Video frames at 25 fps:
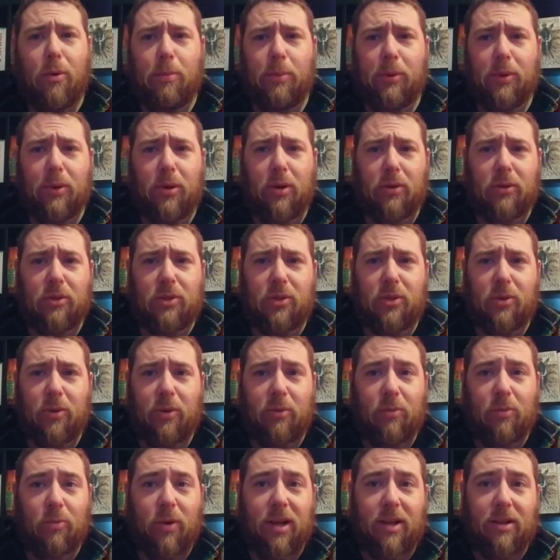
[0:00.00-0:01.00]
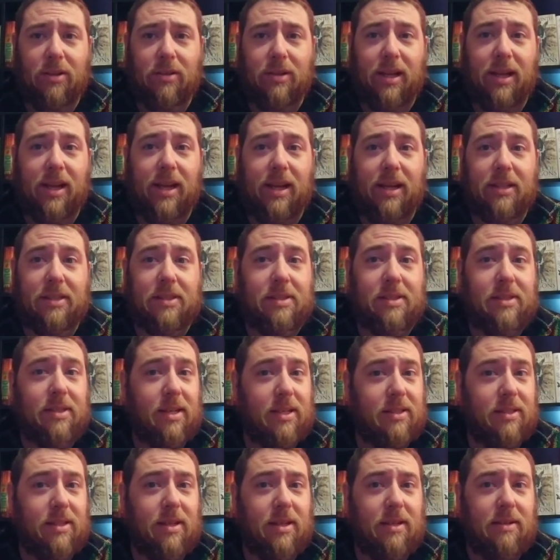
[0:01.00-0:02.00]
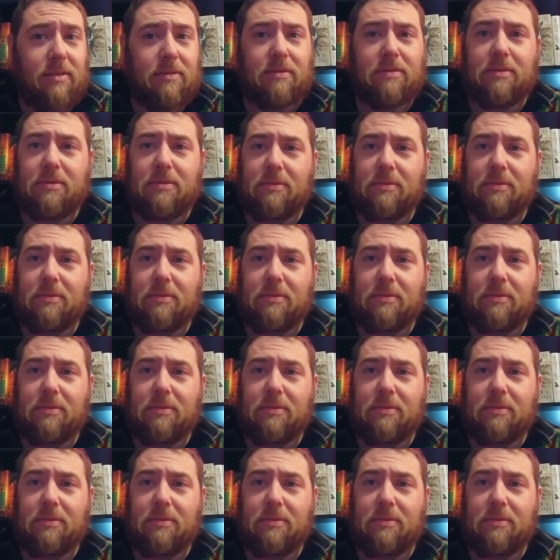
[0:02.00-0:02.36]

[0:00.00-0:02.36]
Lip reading: you're all doing well and stay safe.